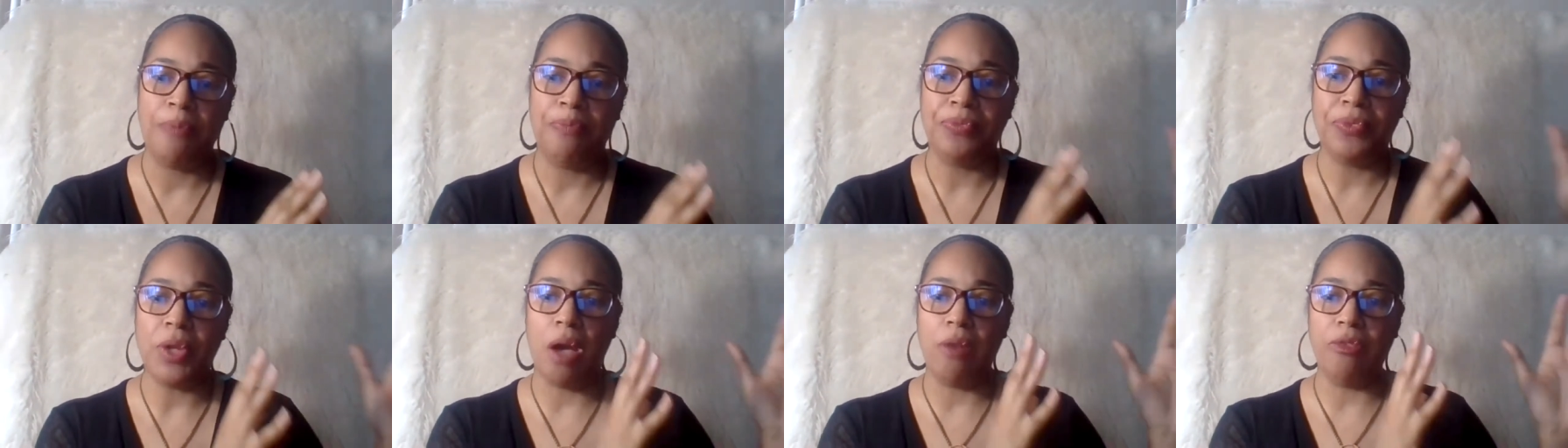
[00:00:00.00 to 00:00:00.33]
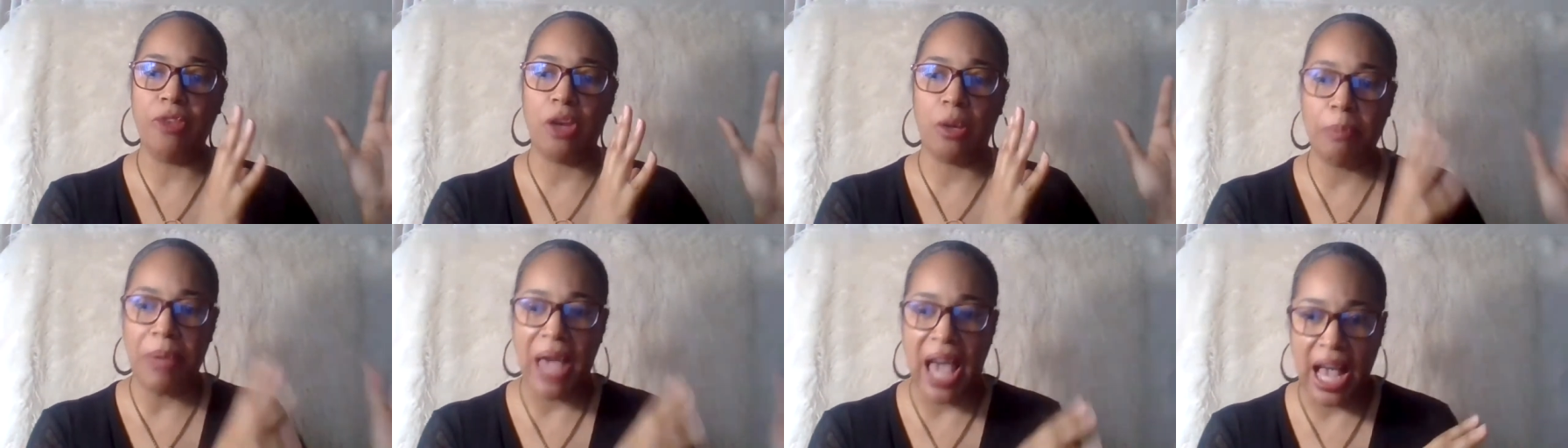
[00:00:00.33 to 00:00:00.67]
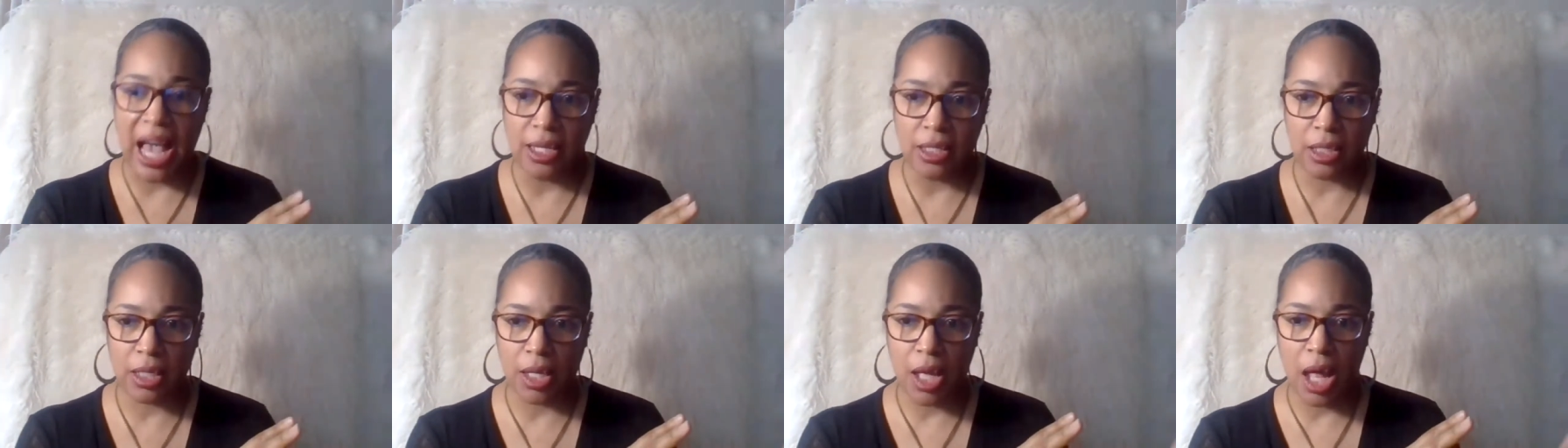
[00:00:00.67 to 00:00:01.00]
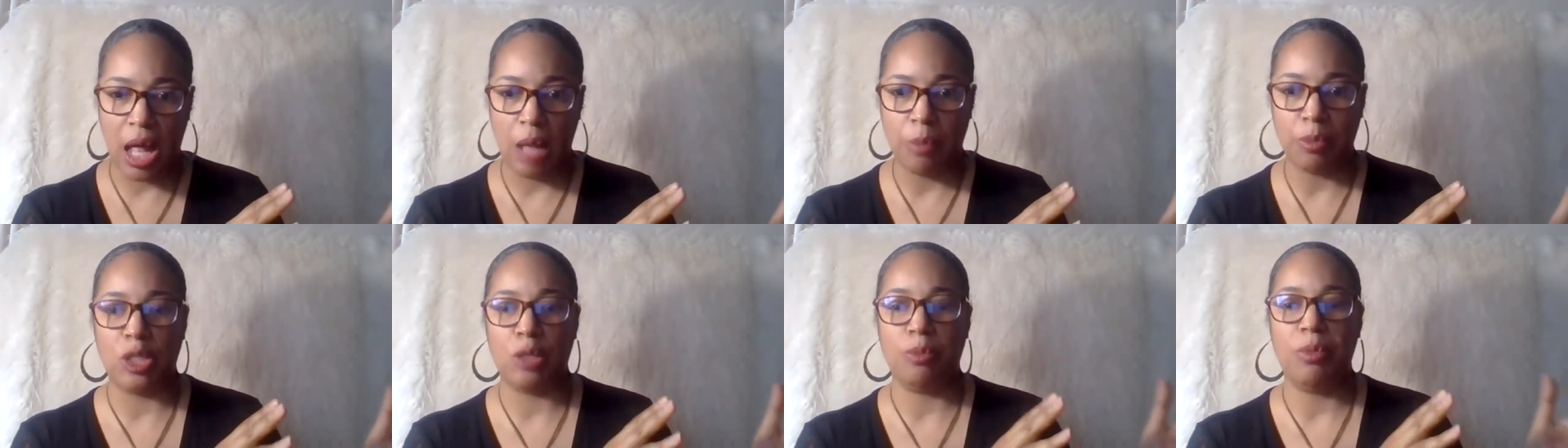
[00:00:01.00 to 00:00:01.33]
of your past
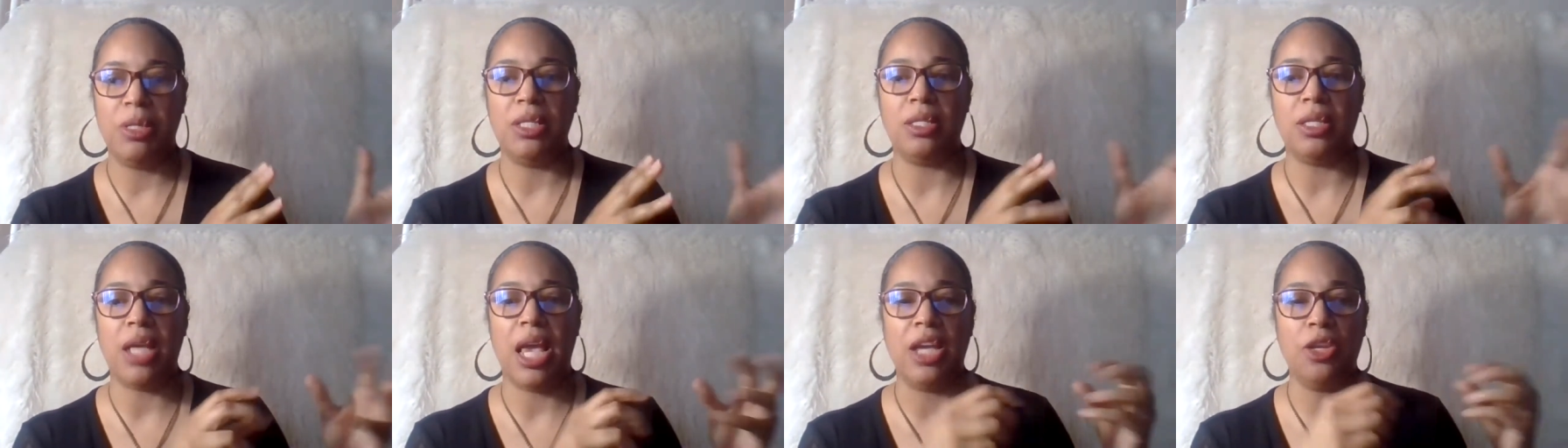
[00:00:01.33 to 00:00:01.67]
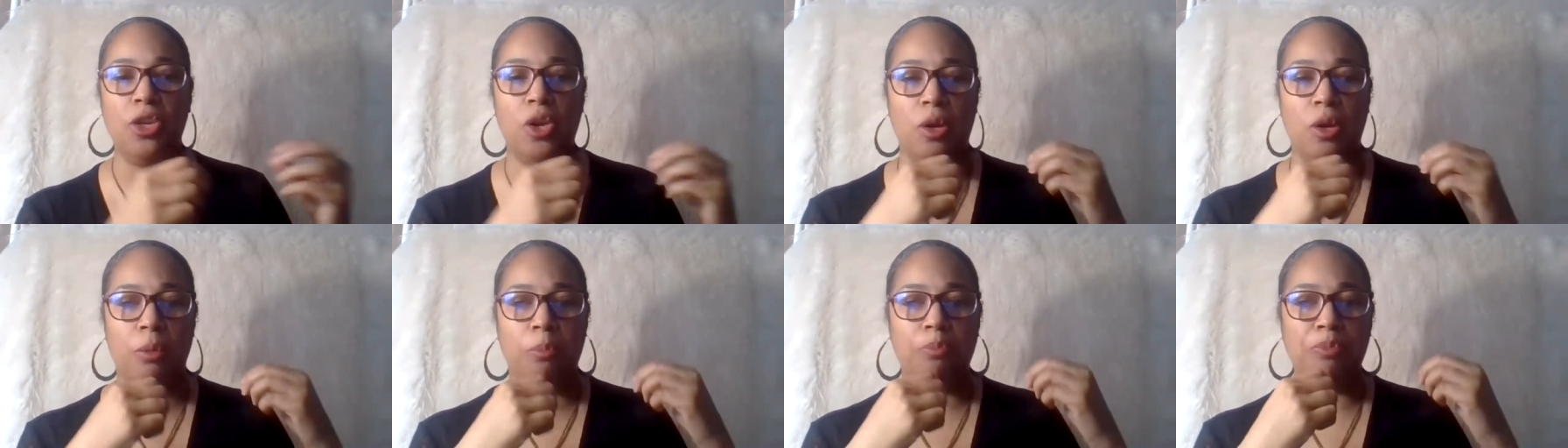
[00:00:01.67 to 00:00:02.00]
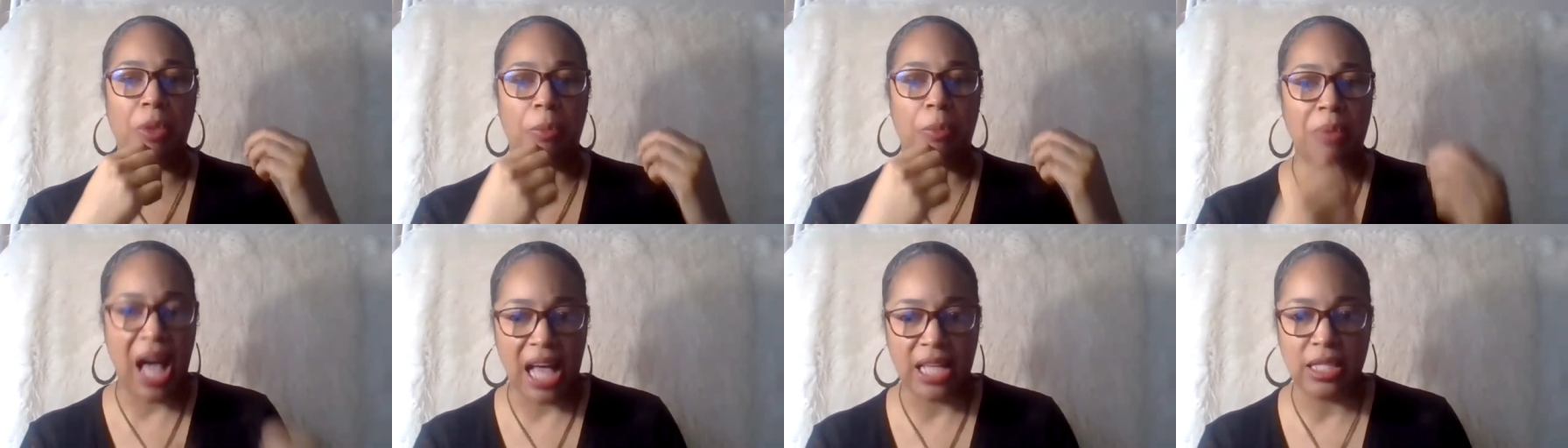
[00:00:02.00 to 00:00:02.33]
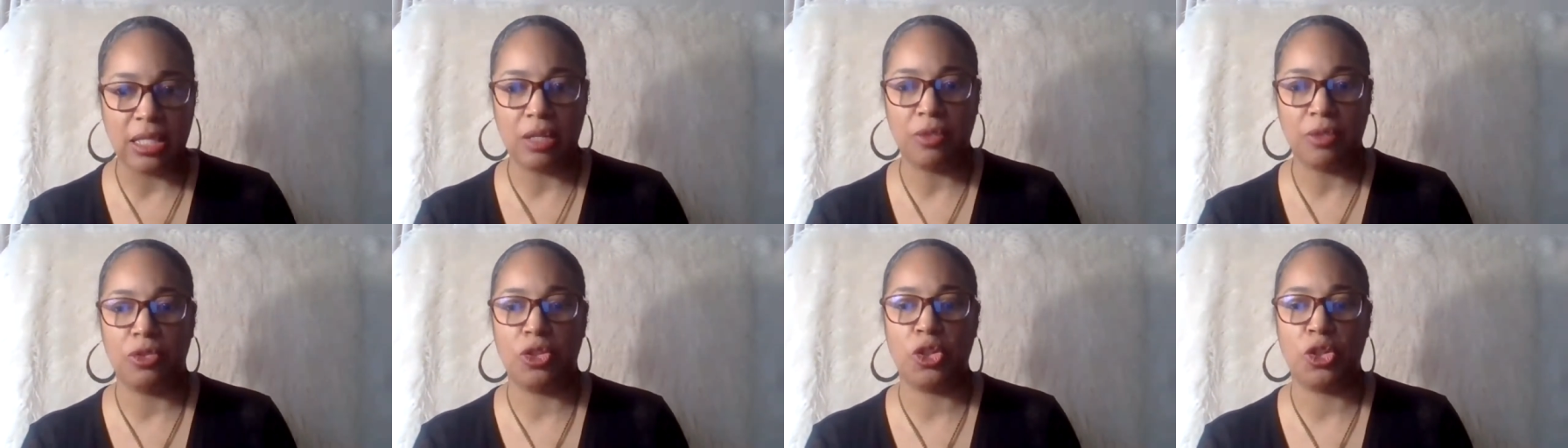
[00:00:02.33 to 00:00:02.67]
accomplishments and the
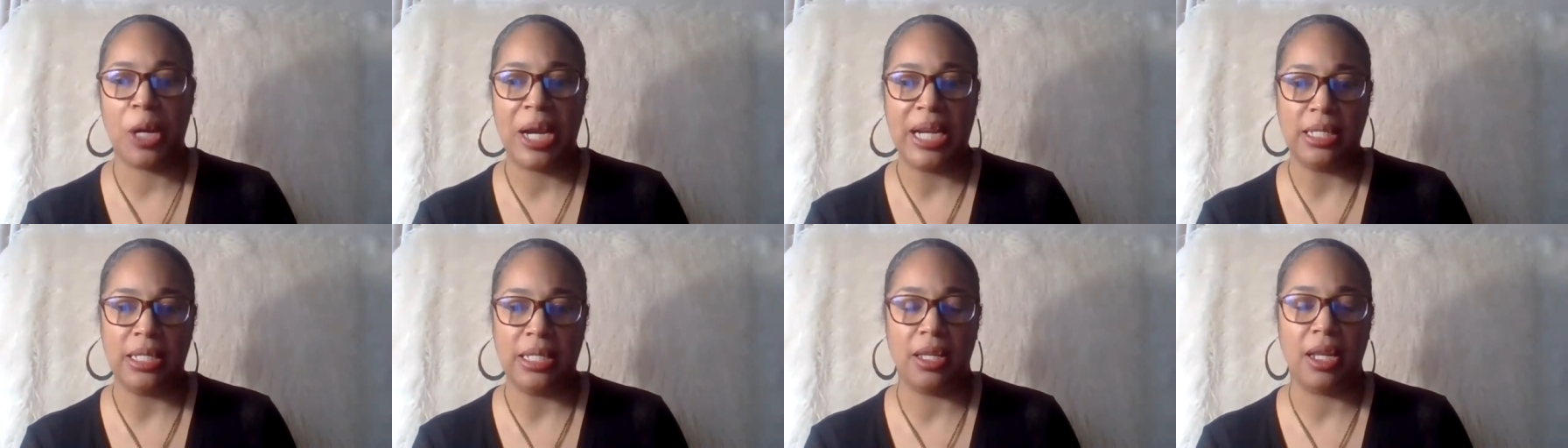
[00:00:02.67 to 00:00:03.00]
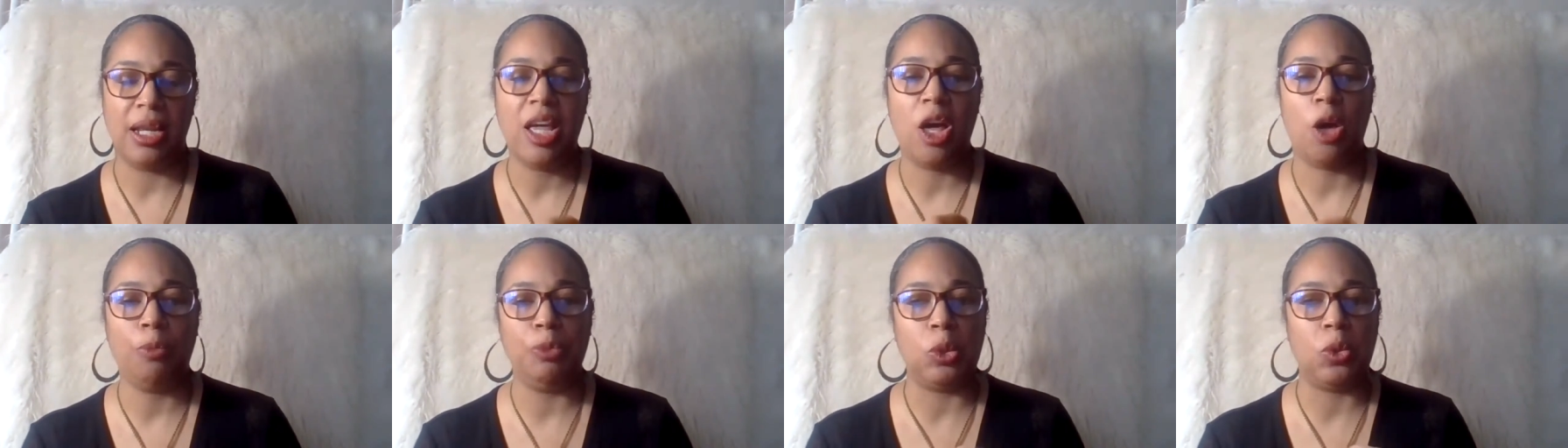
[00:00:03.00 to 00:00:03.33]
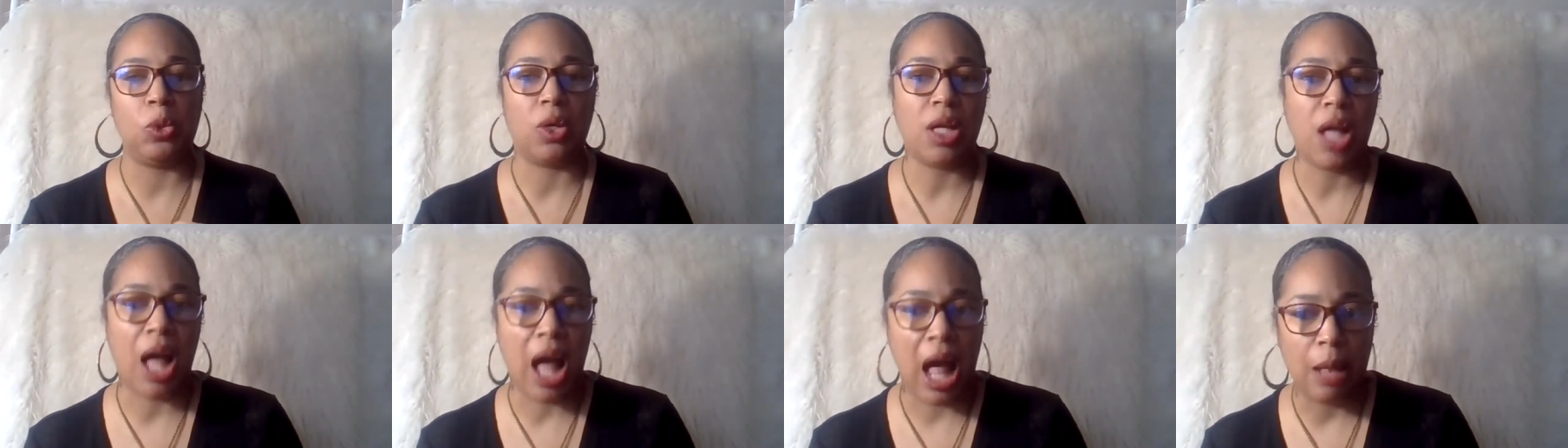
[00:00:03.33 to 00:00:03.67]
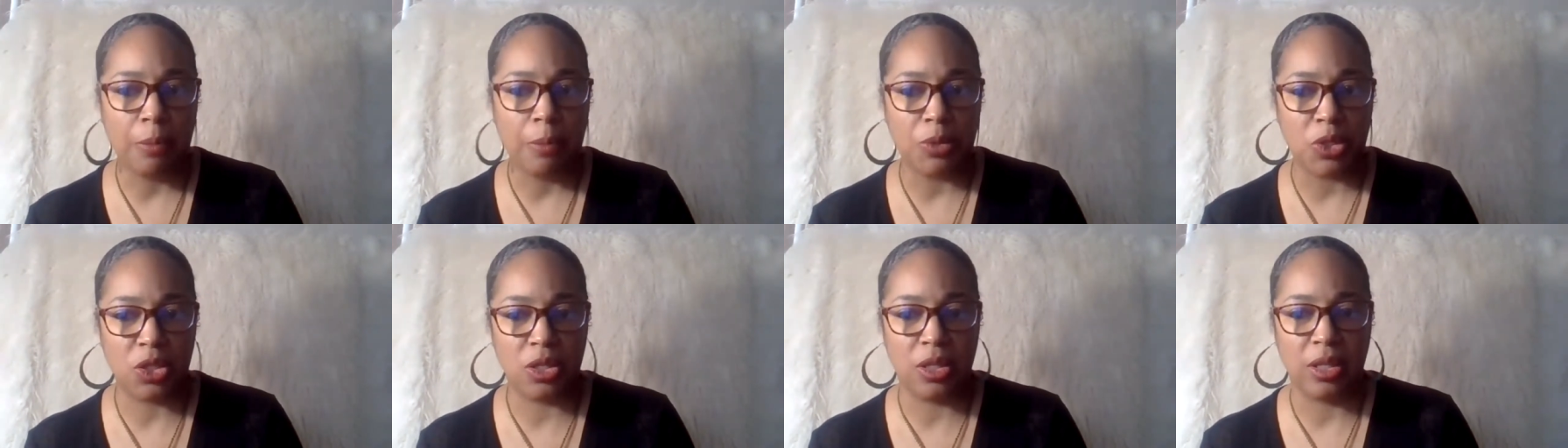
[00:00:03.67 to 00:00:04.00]
positive traits that help you
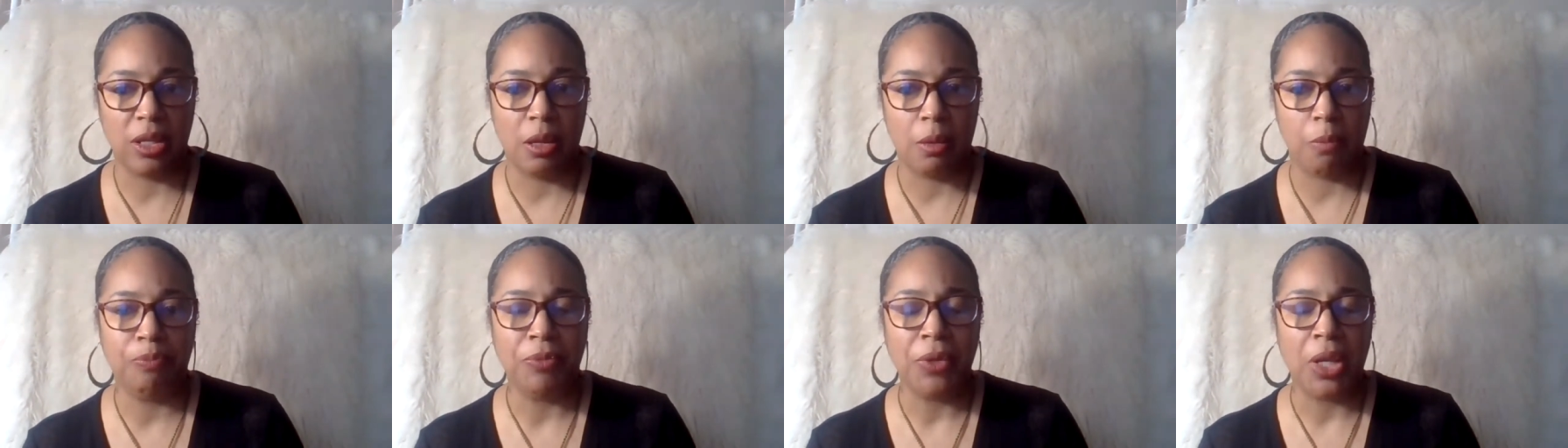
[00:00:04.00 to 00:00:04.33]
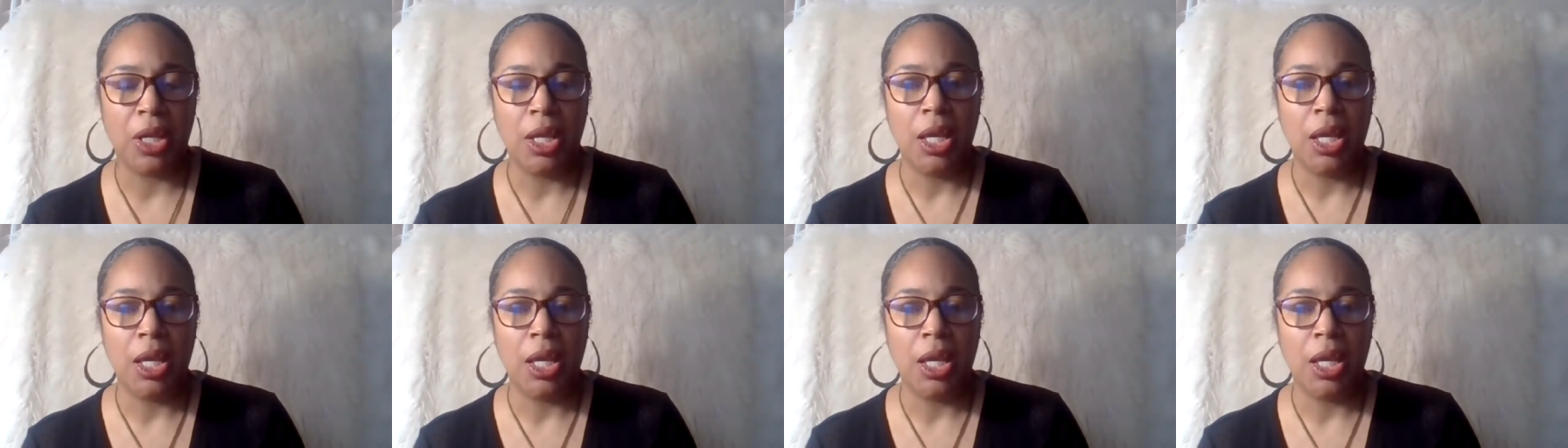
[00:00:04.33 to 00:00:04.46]
accomplish them,